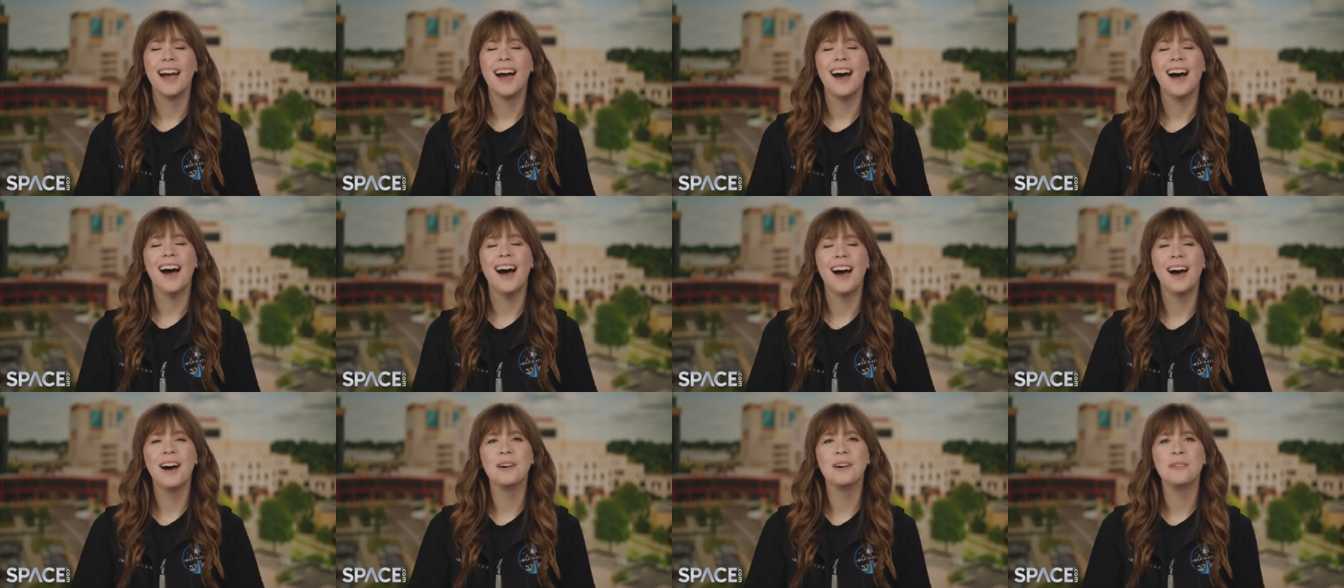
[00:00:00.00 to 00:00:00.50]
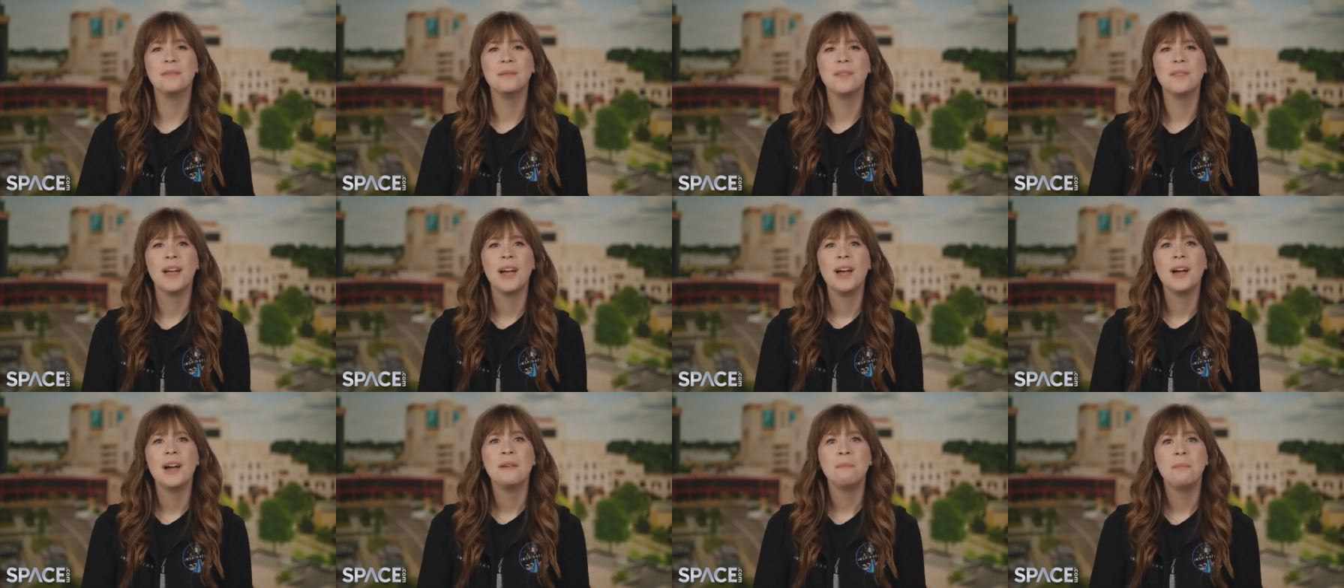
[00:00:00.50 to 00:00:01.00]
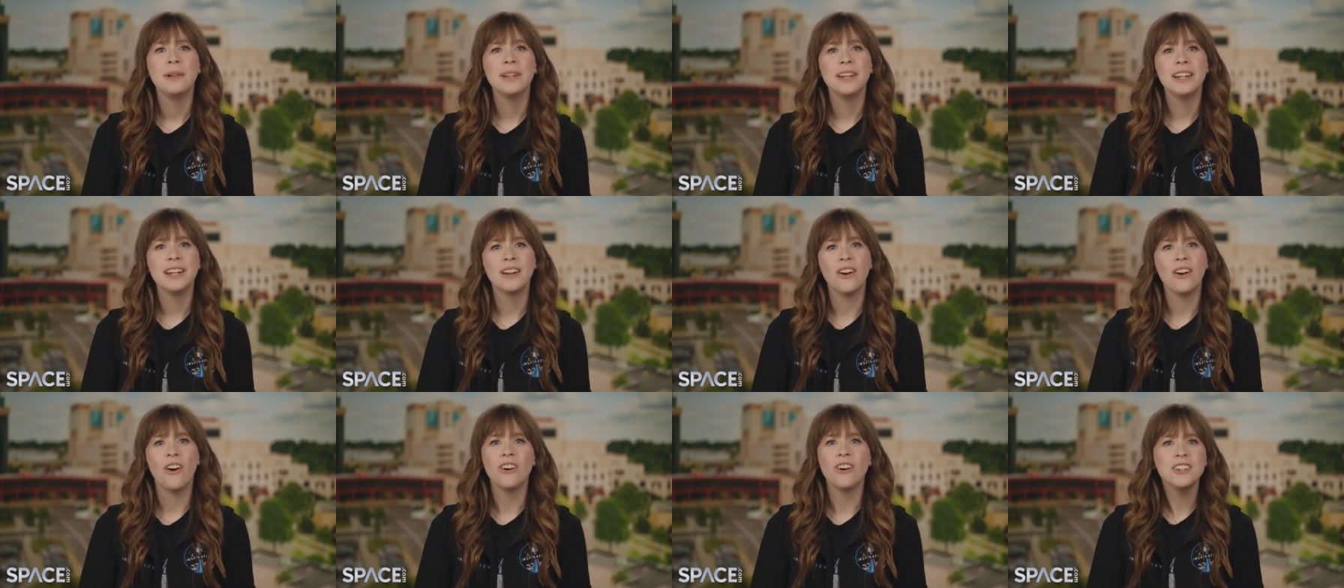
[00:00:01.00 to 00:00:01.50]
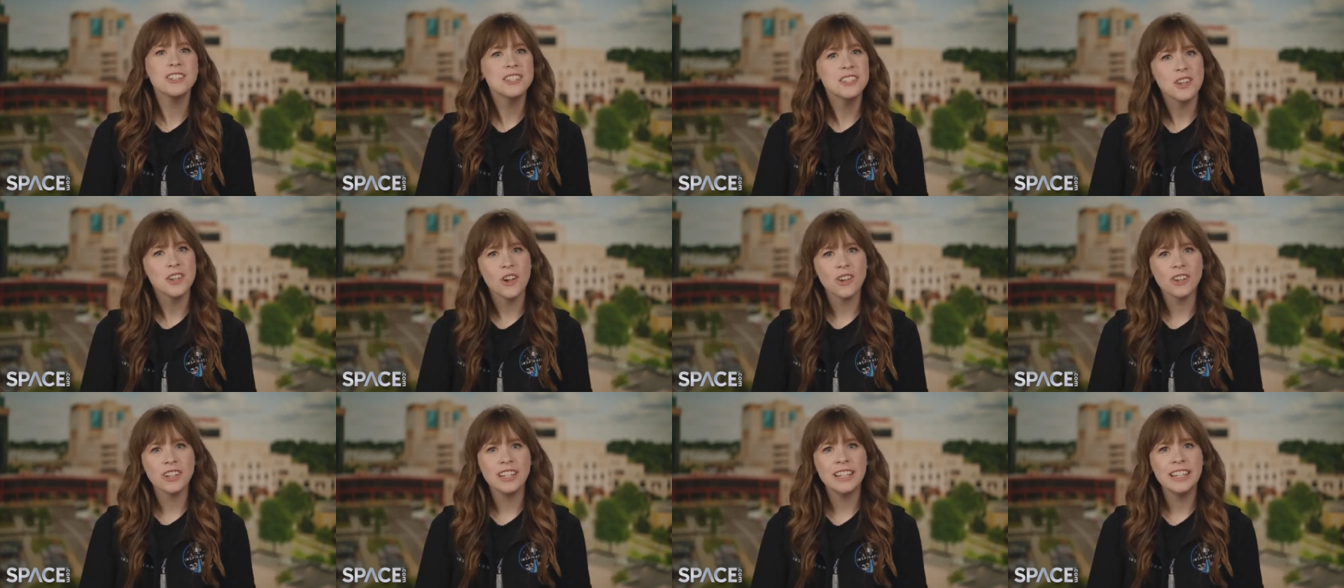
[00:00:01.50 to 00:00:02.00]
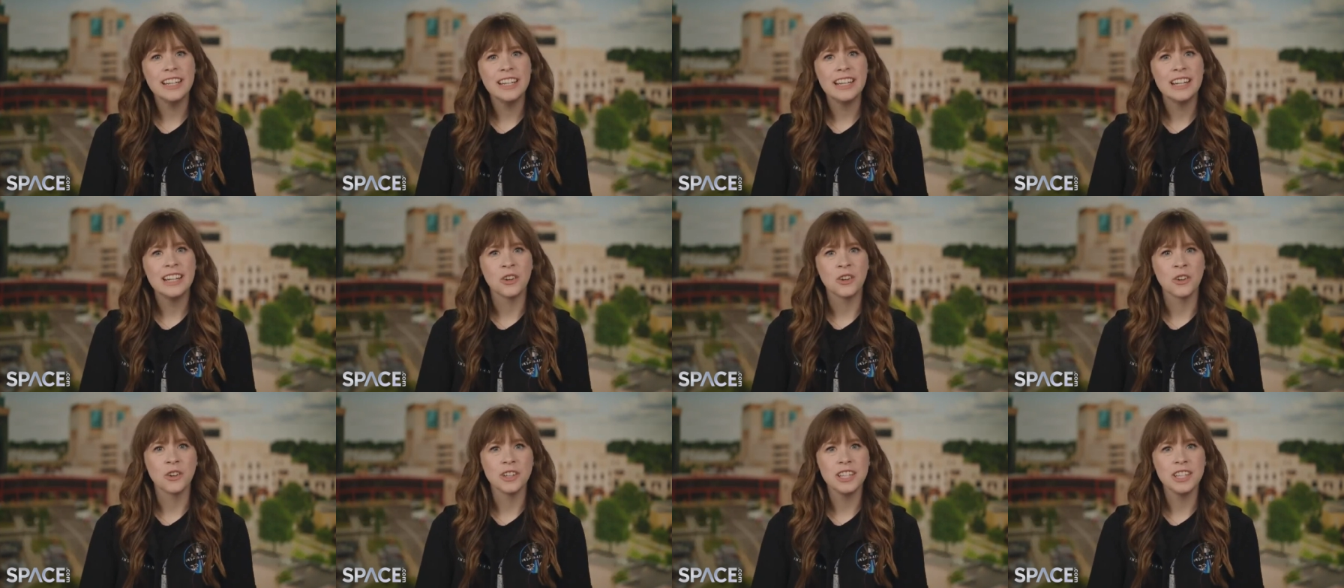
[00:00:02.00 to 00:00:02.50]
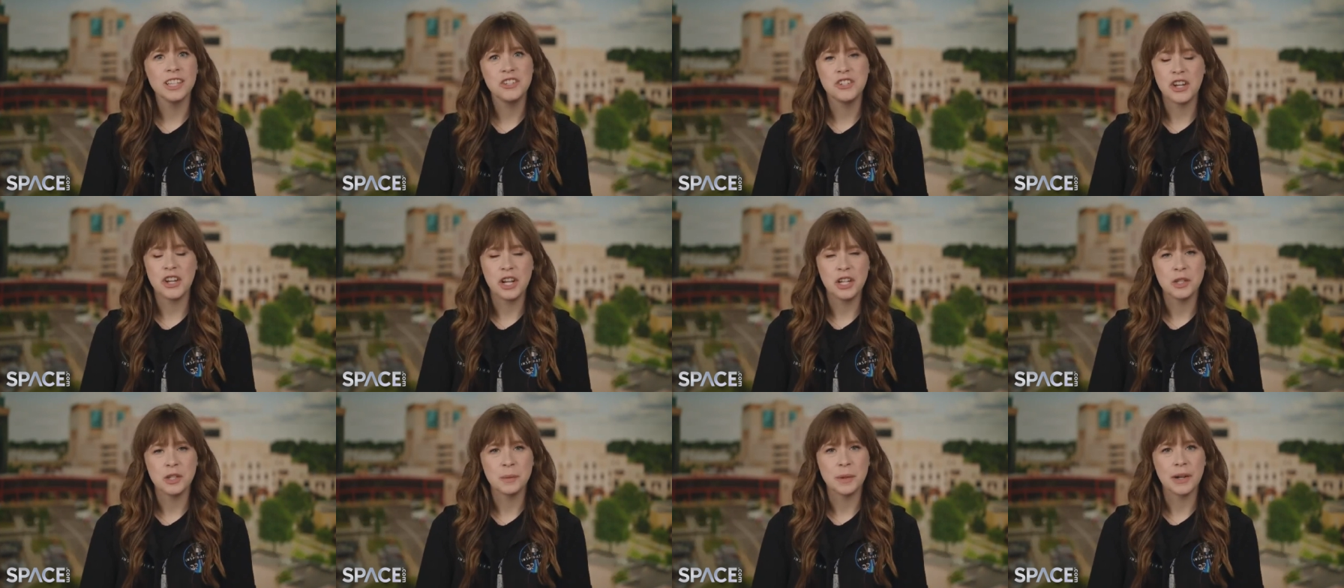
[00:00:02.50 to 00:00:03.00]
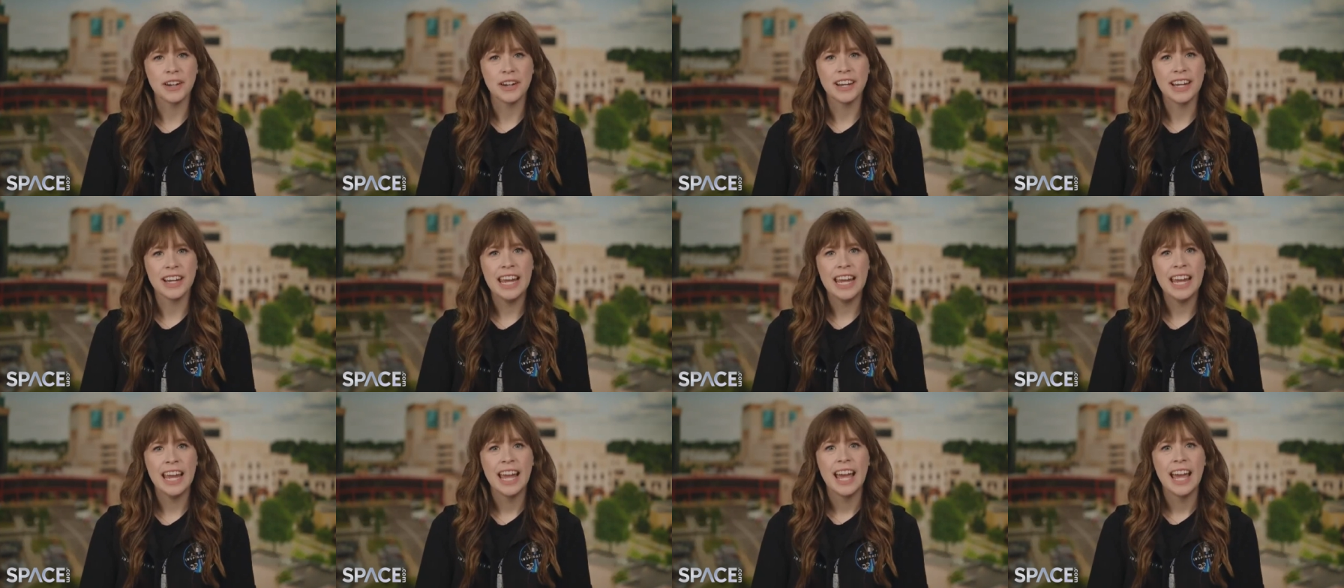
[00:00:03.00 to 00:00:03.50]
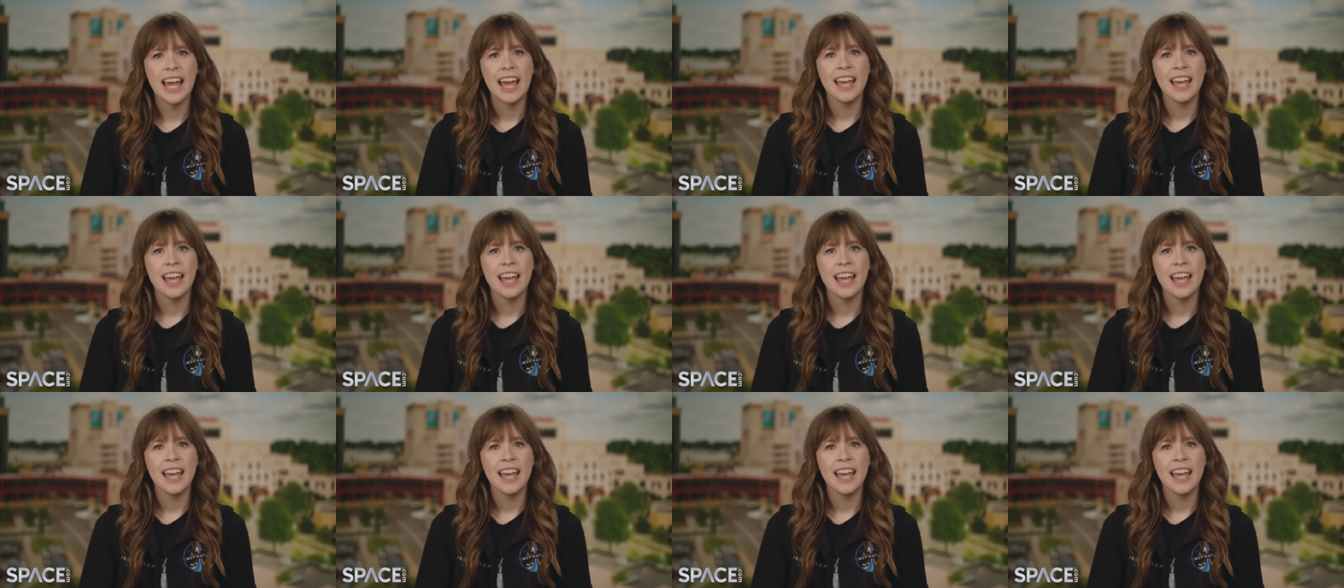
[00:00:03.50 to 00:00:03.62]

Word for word: Um, but it all started in early January.